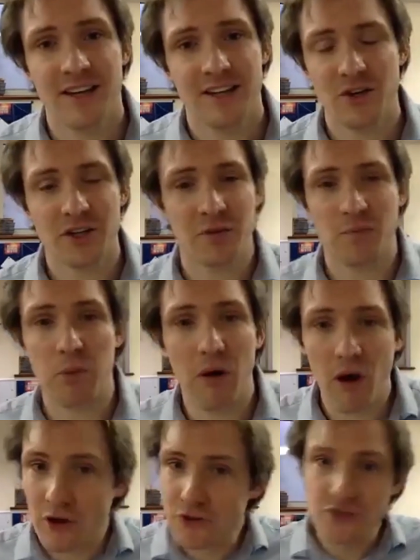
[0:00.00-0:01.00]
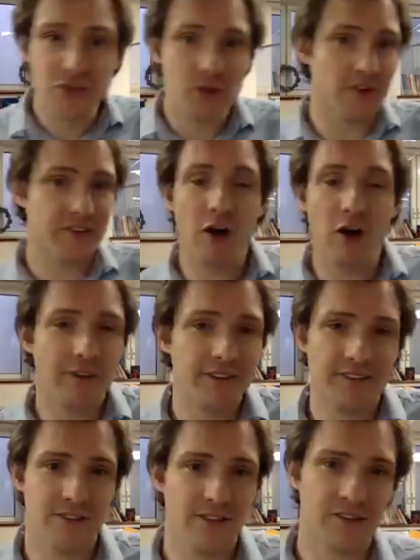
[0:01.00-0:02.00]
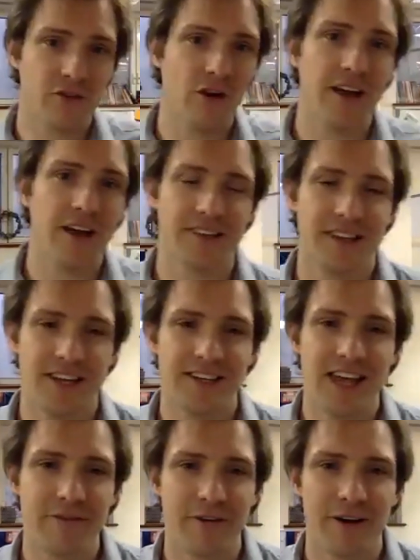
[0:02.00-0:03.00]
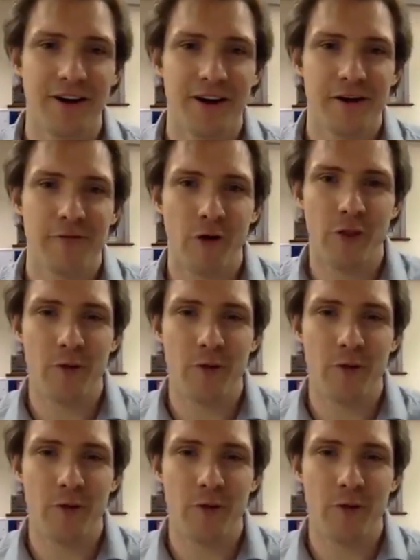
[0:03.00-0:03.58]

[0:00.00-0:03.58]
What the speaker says: You can plunge yourself into this grace and never find the